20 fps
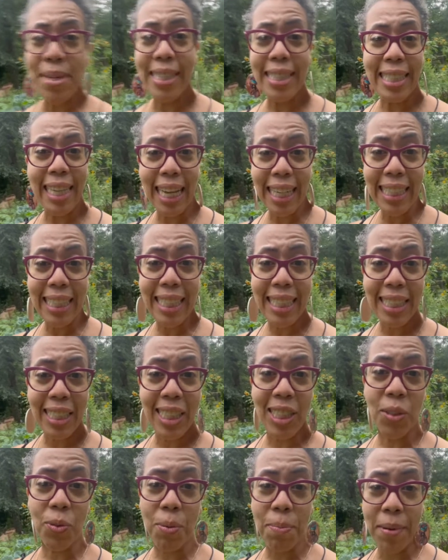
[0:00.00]
telling us
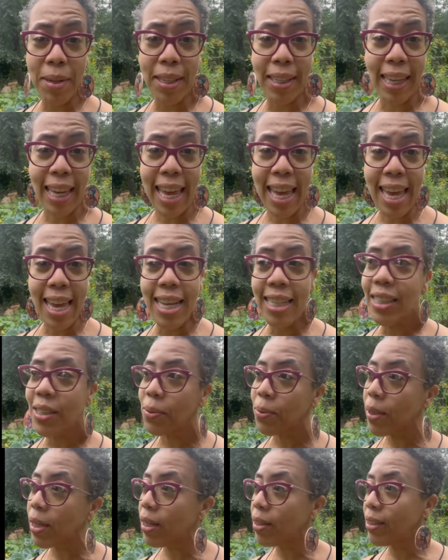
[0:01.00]
since we've been kids.
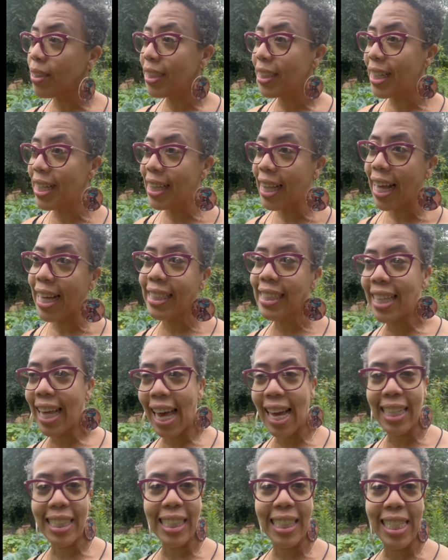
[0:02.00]
Well, shit,
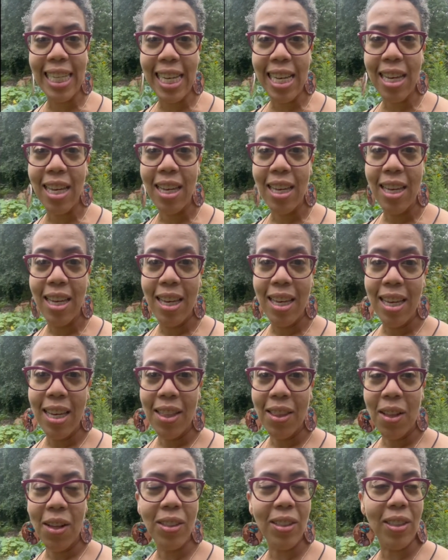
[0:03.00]

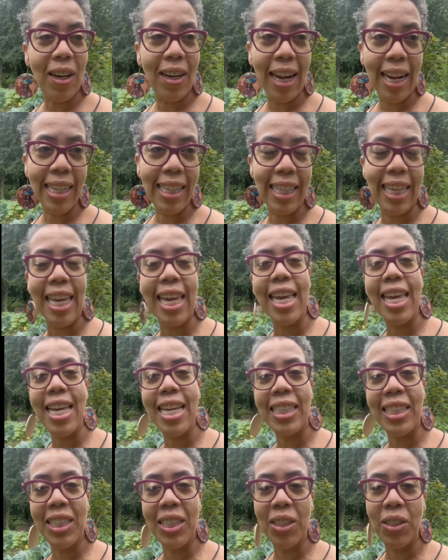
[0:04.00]
those are like the
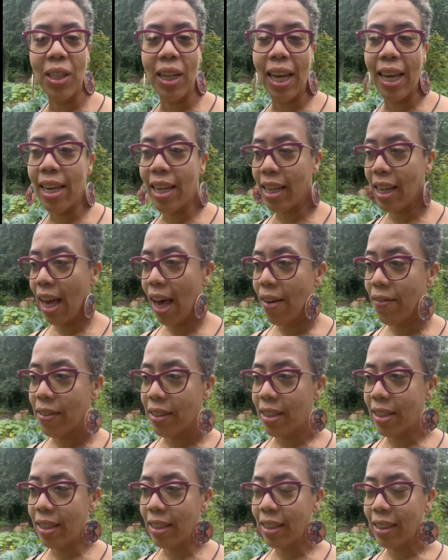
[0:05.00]
keys to like having
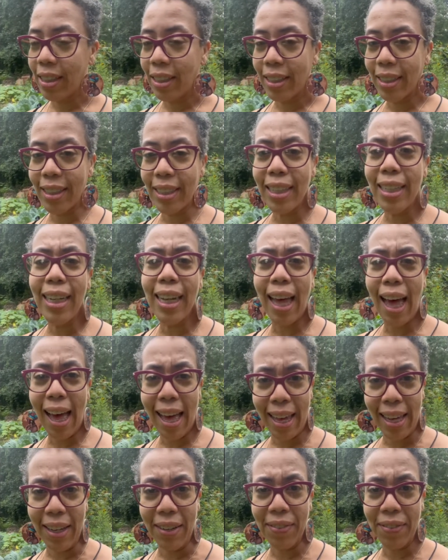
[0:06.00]
a good
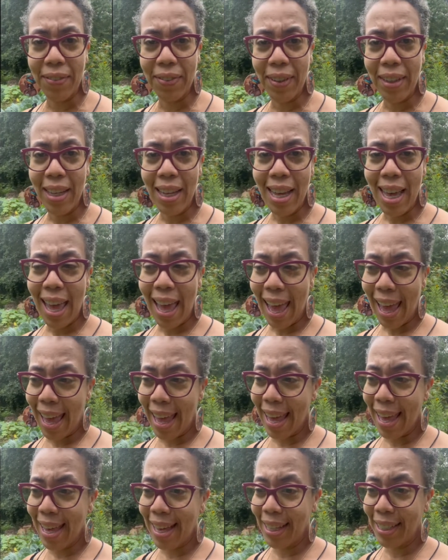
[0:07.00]
life.
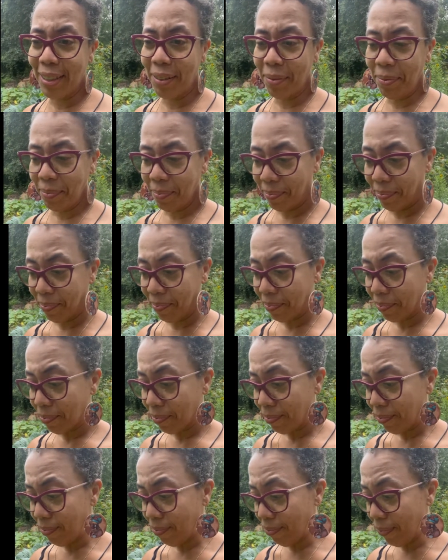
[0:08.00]
And
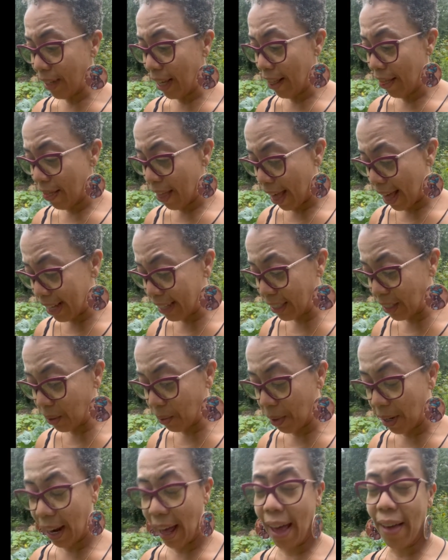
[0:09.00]
that's
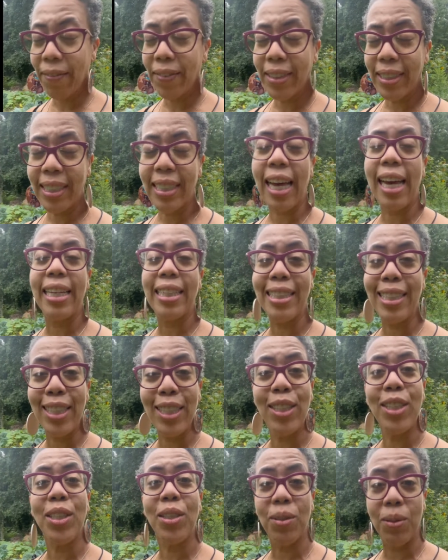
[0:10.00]
what I've decided to
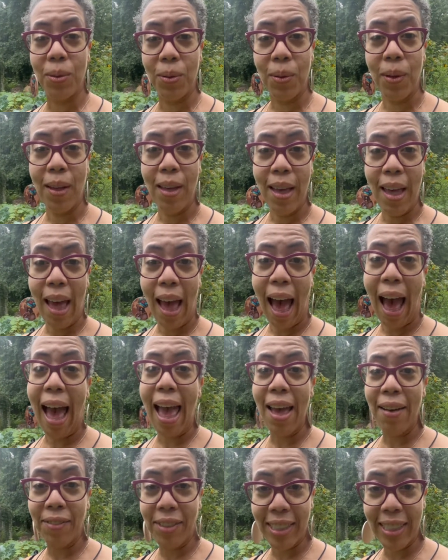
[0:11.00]
do. I
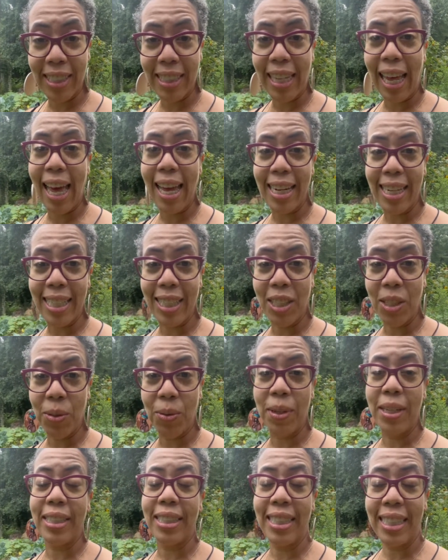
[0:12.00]
have decided to
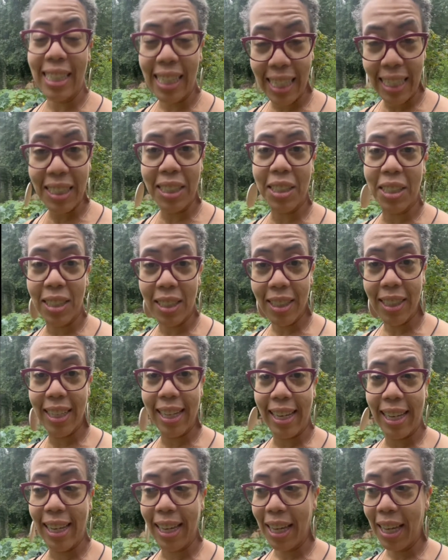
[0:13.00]
intentionally